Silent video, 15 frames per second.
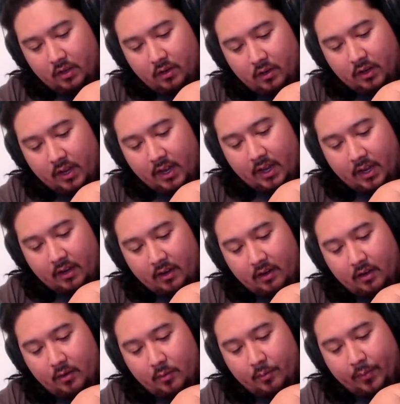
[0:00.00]
get
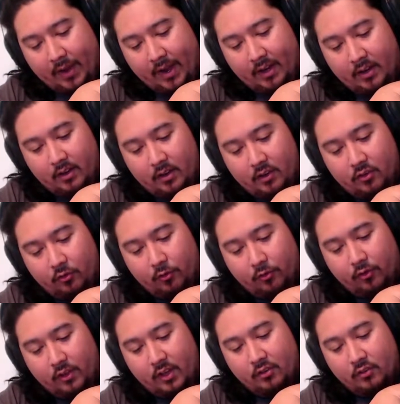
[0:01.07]
bandaged or
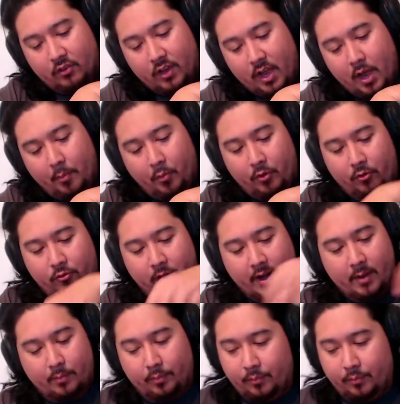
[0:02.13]
stitched up when you're trying to